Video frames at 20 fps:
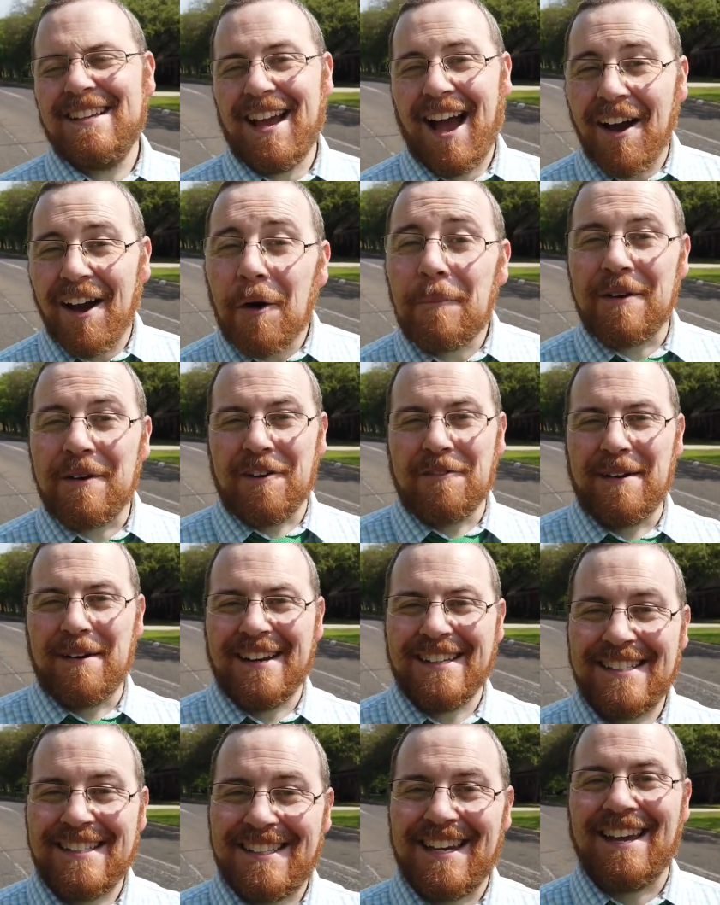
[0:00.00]
I hope
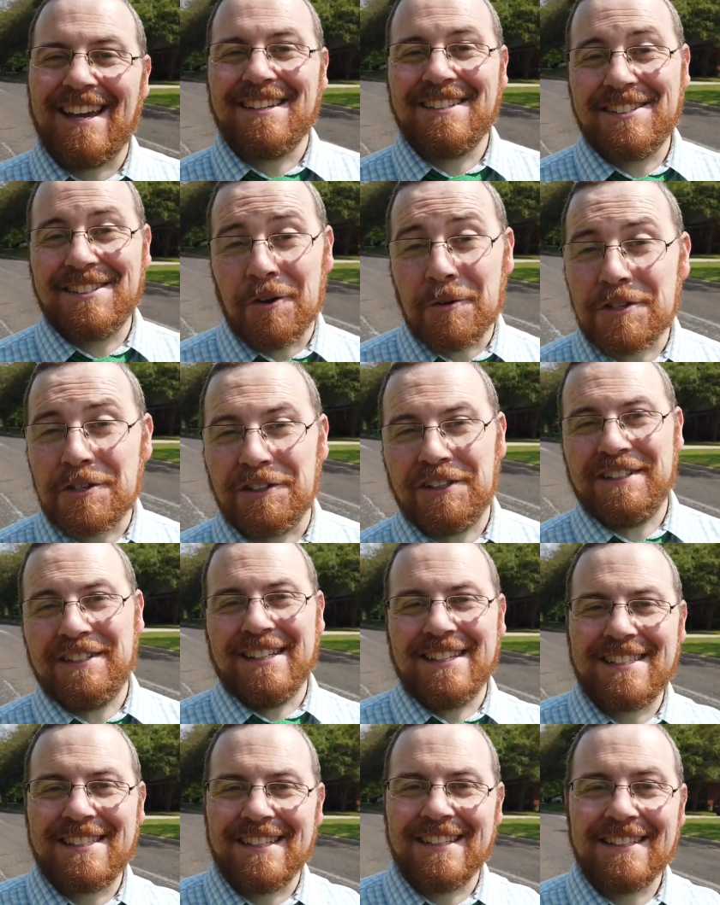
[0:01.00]
everybody's staying socially
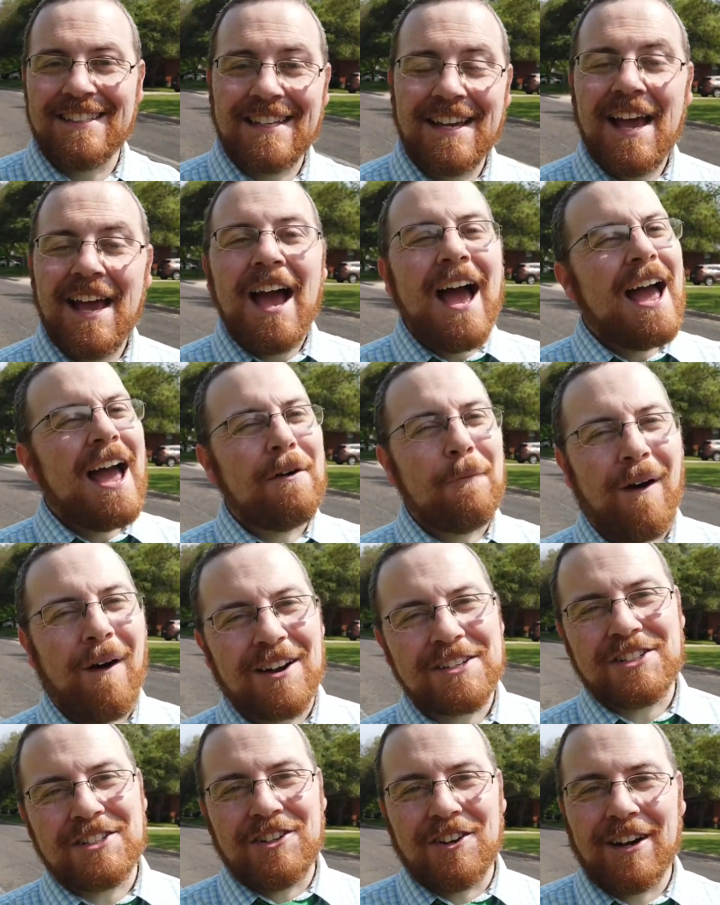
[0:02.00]
distant and
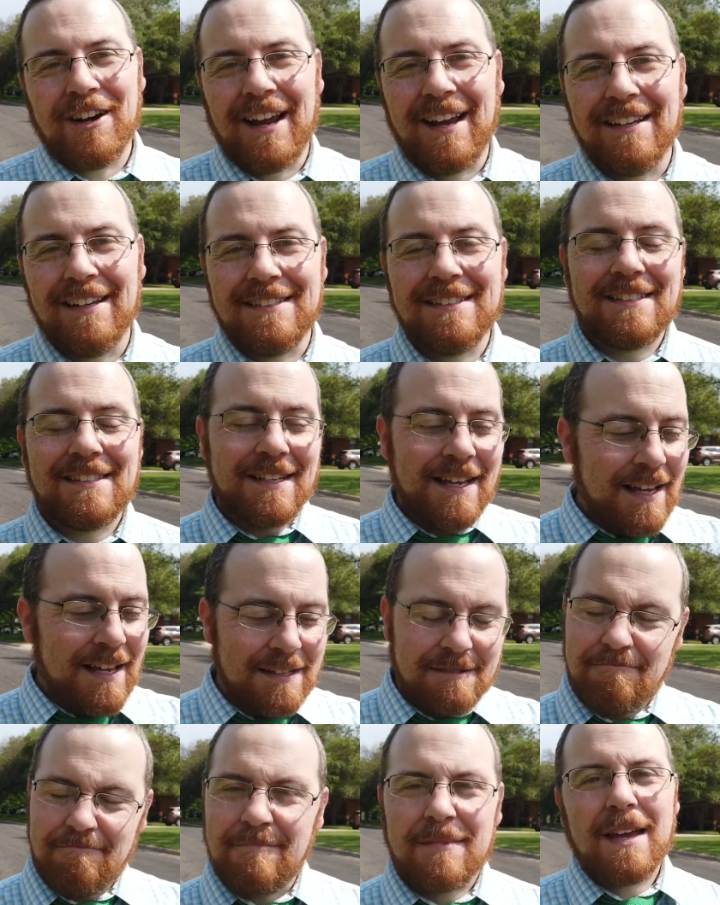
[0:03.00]
washing your hands,
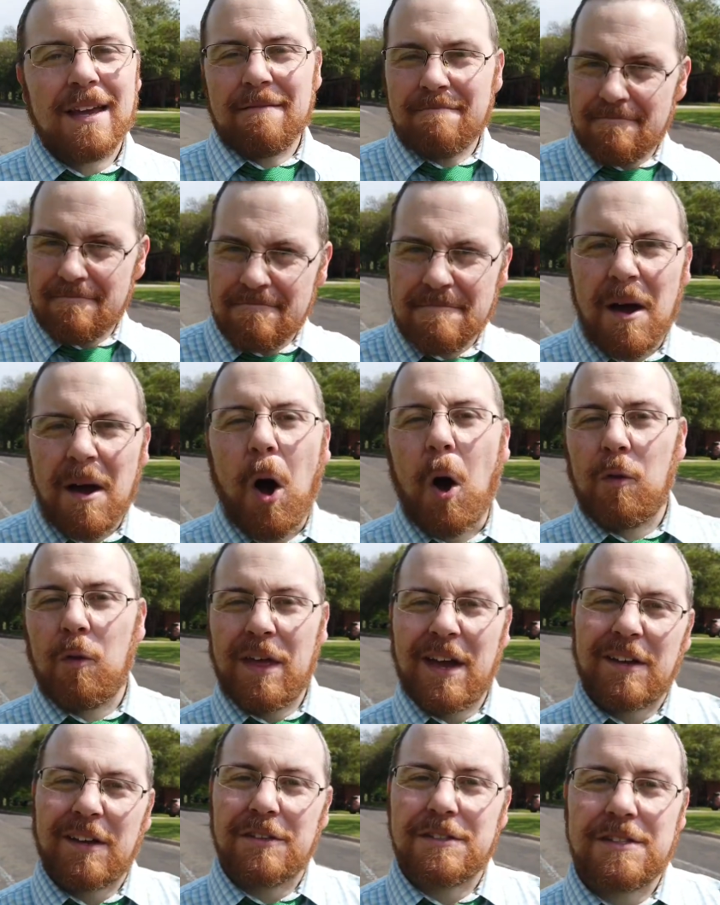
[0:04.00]
all
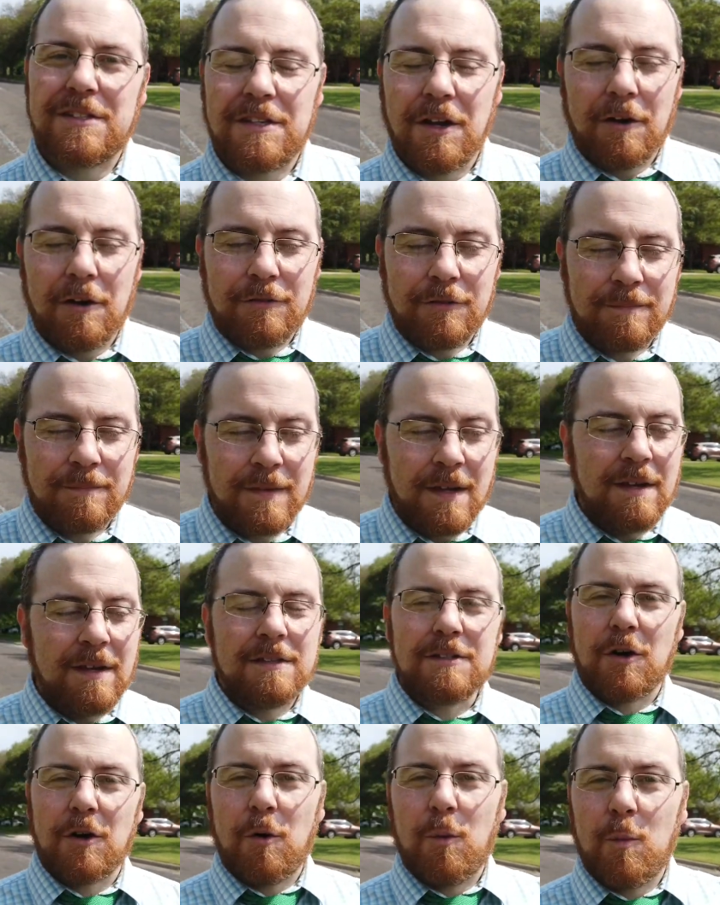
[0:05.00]
that good stuff.
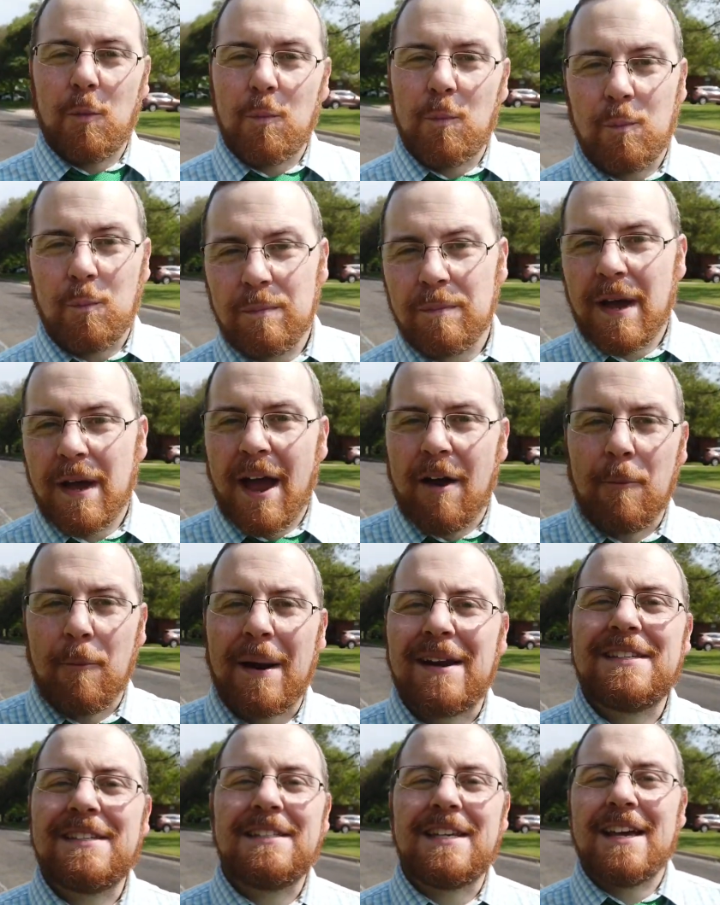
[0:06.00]
So
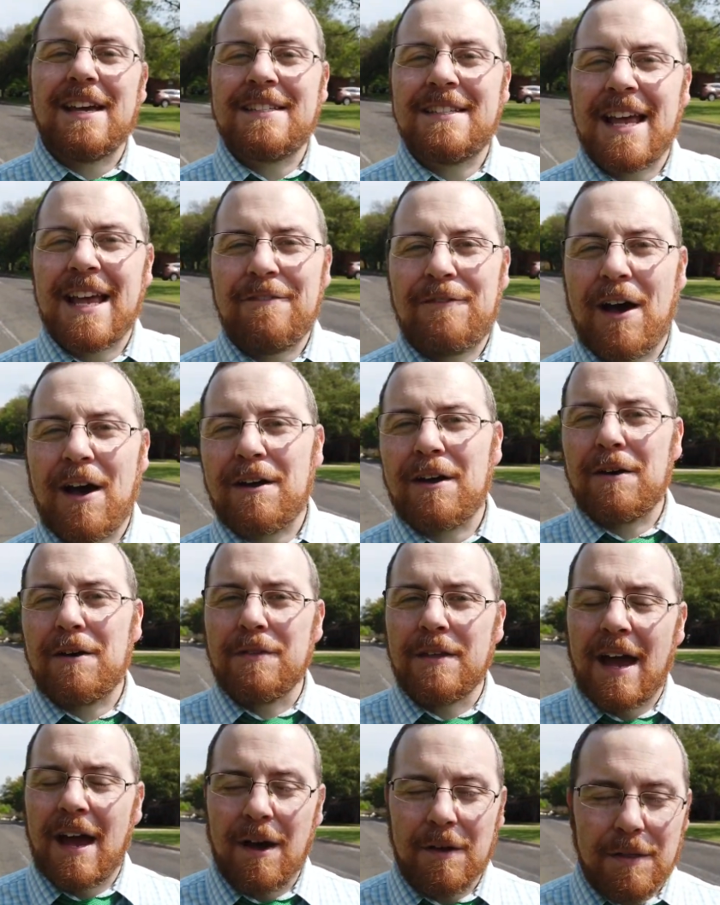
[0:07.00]
everybody stay safe out
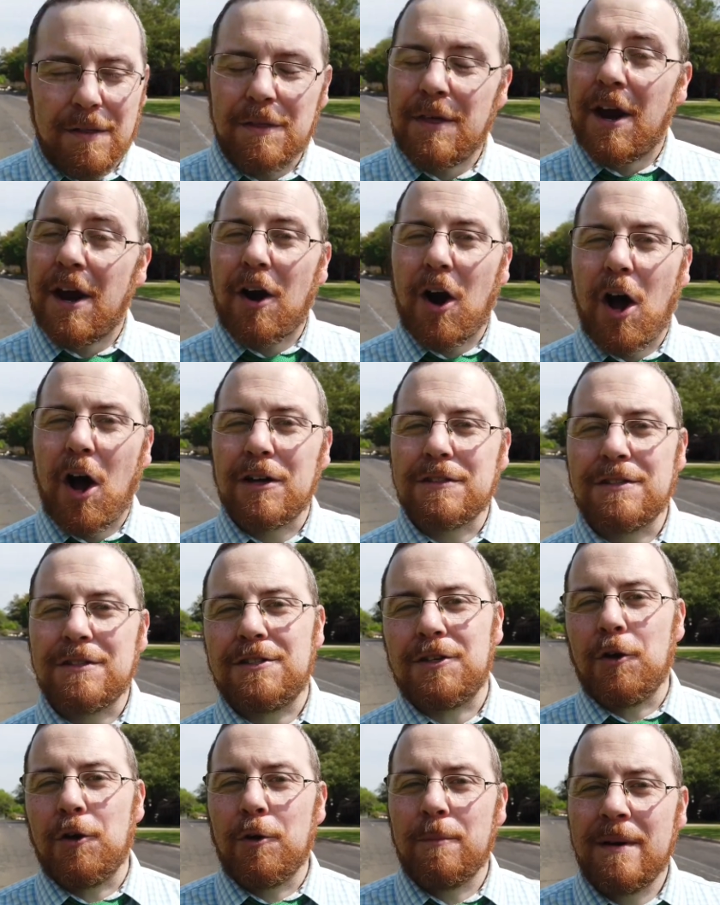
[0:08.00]
there on
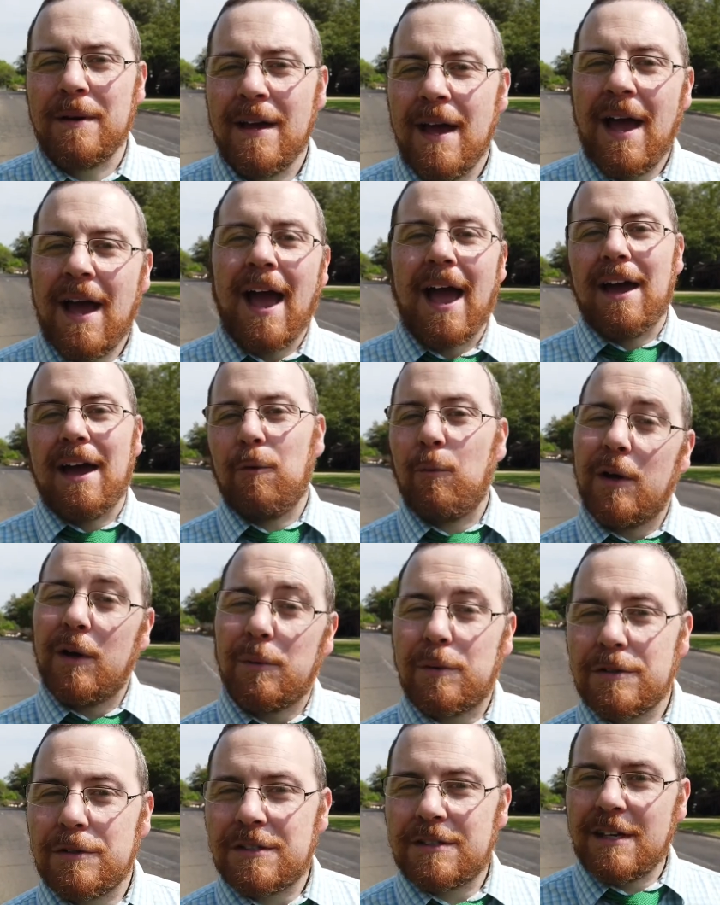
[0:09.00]
Zoom, and we
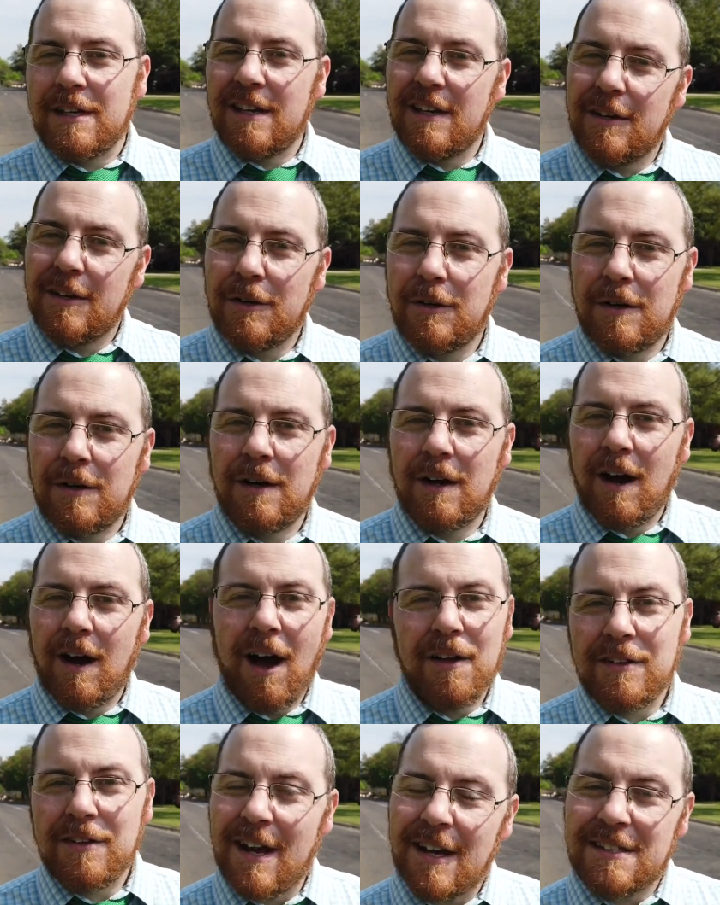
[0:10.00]
will see you
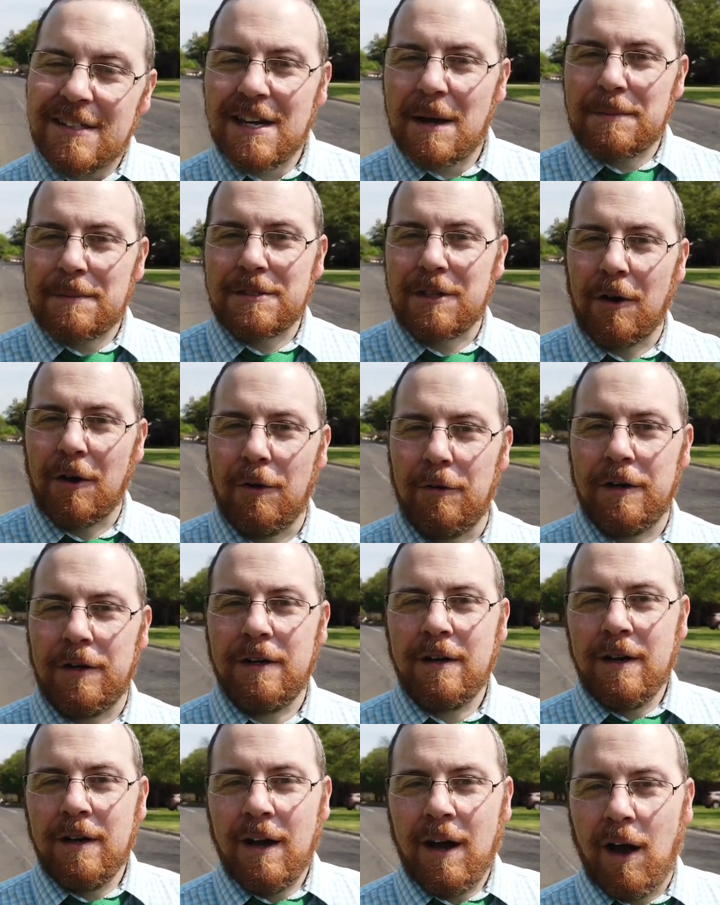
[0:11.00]
on the next episode
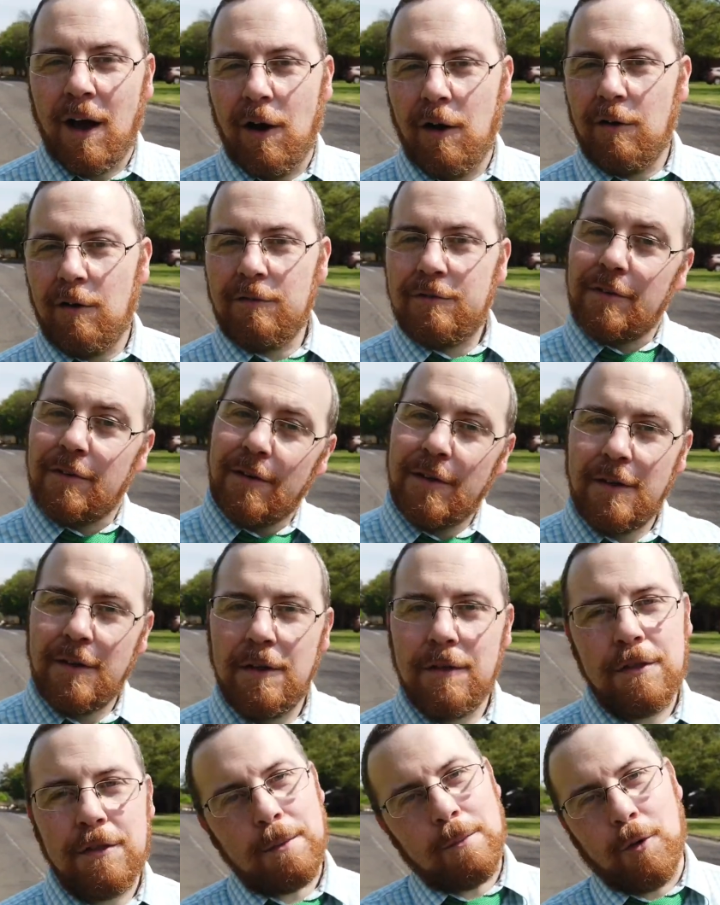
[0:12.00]
of
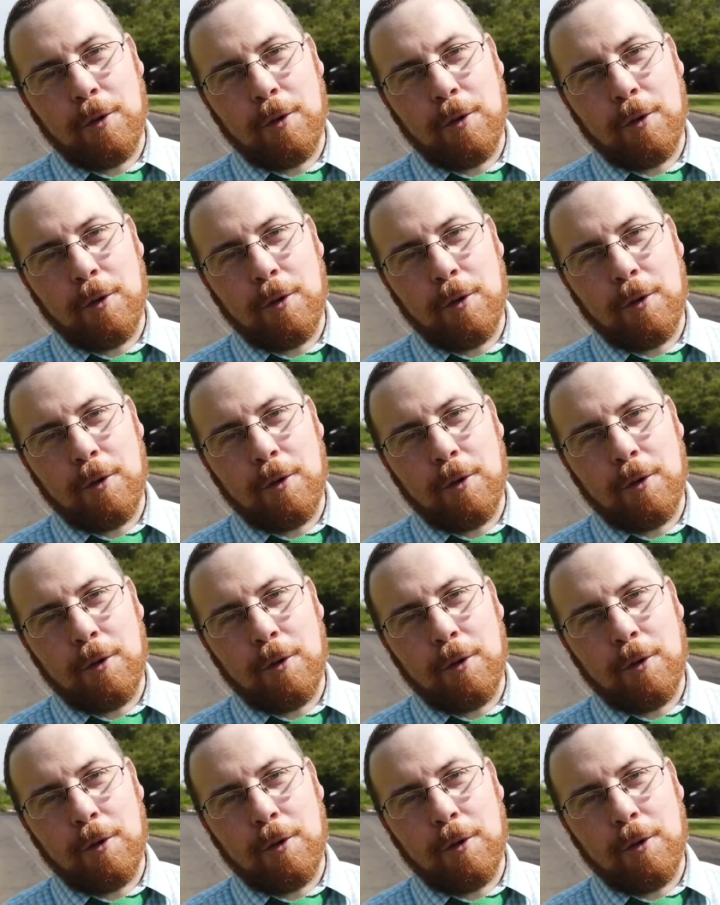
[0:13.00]
The